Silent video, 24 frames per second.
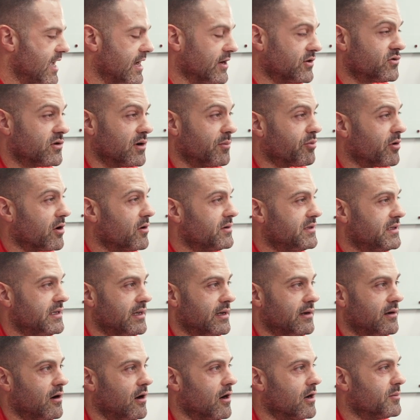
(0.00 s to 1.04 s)
extra
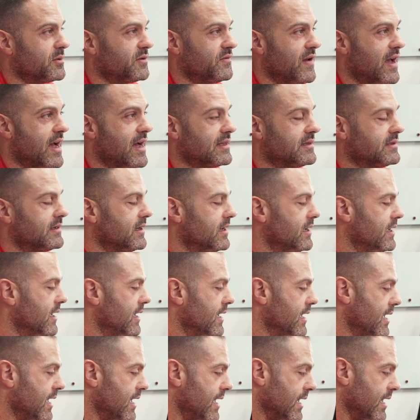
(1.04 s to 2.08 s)
protein, carbs, fats.
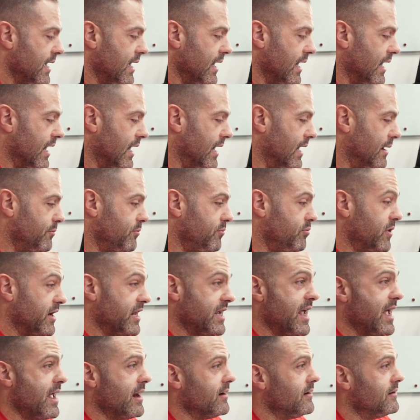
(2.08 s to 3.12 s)
But
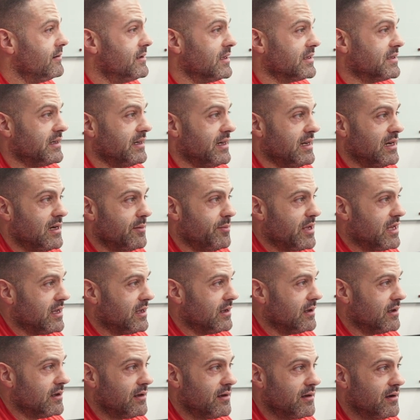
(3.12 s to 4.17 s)
again, doesn't need to be